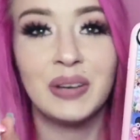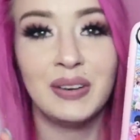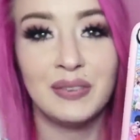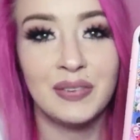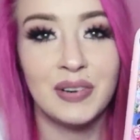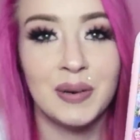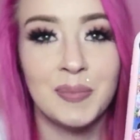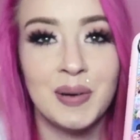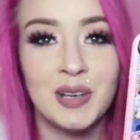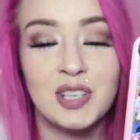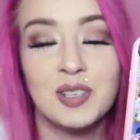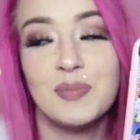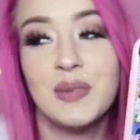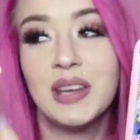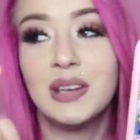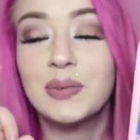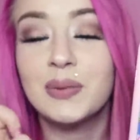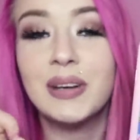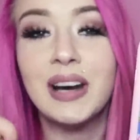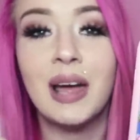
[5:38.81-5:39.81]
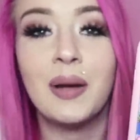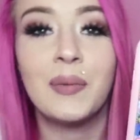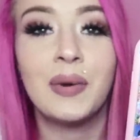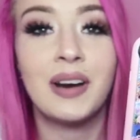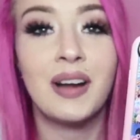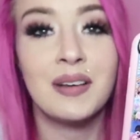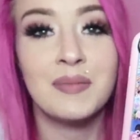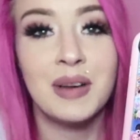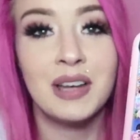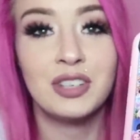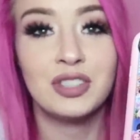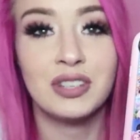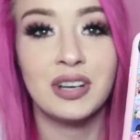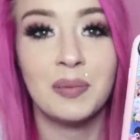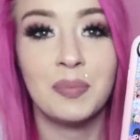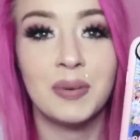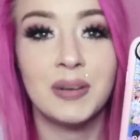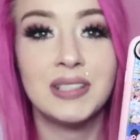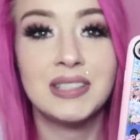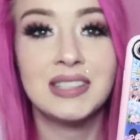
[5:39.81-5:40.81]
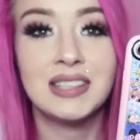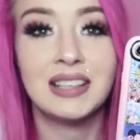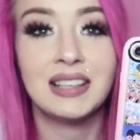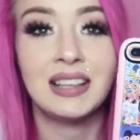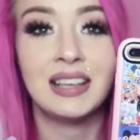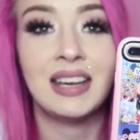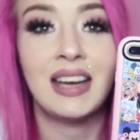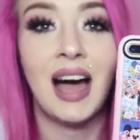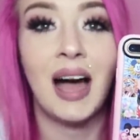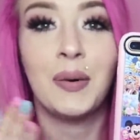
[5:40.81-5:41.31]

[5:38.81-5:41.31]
refurbishment when I went on my trip recently,